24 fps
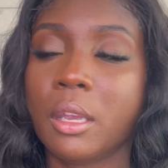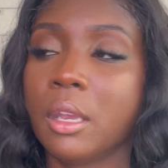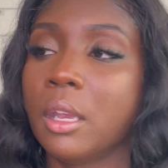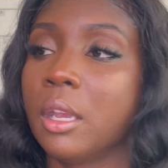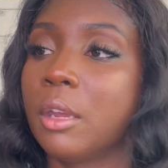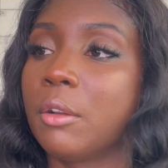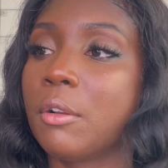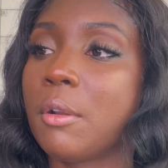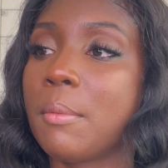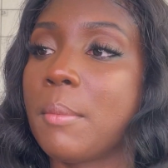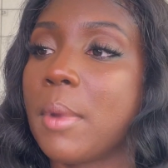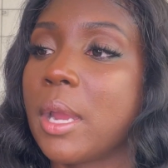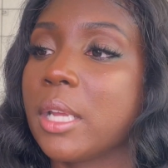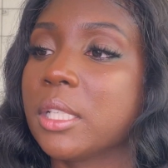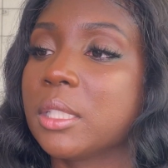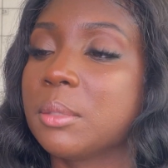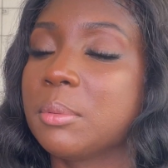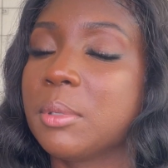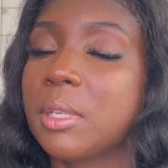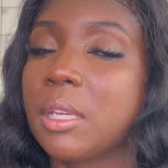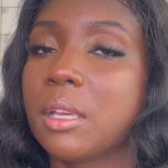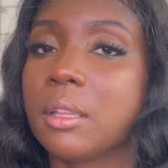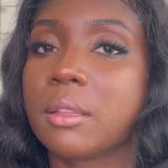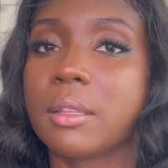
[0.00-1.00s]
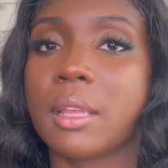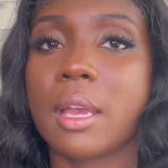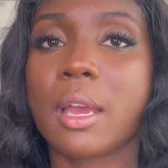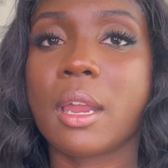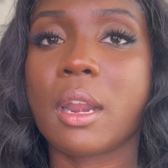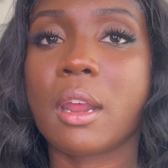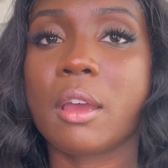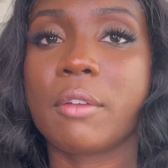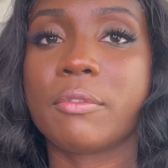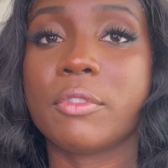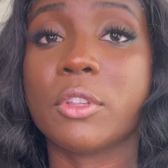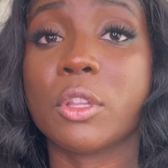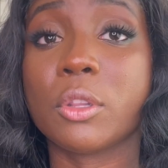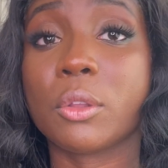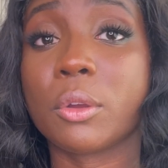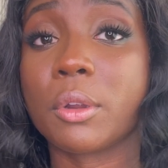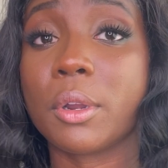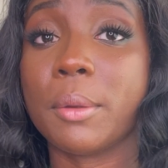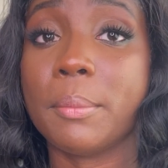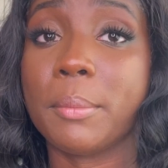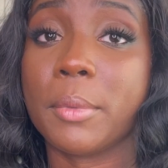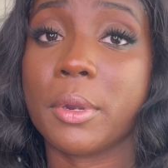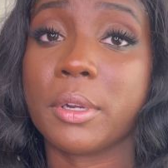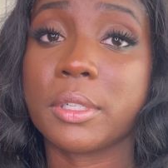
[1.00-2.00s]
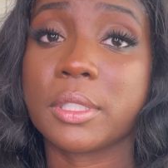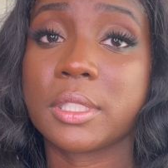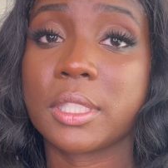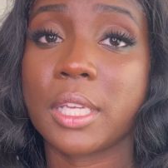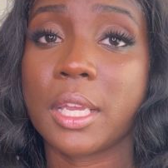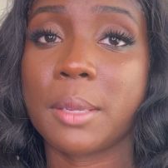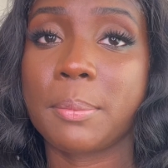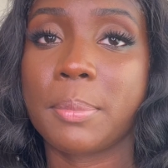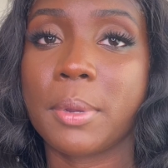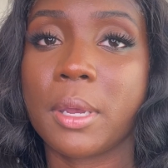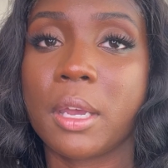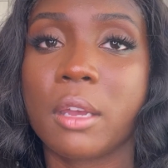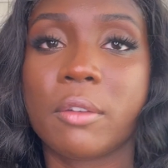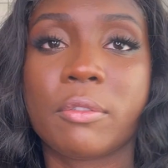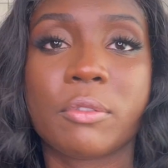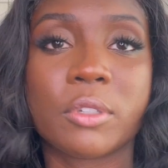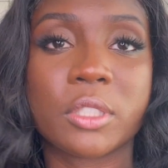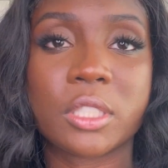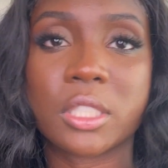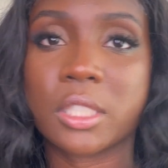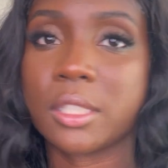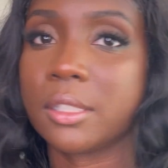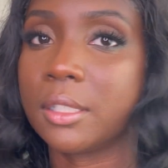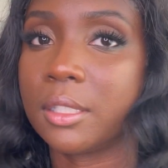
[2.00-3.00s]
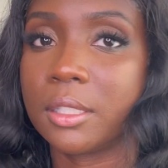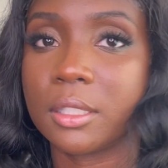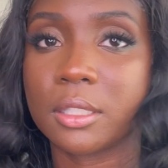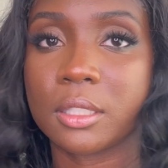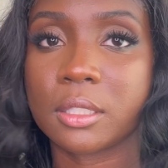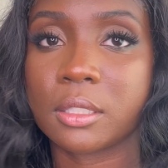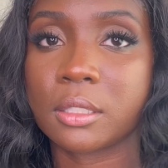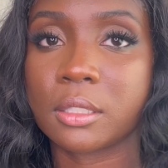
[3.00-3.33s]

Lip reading: It reminds me a lot of the Laura Mercier puff, which is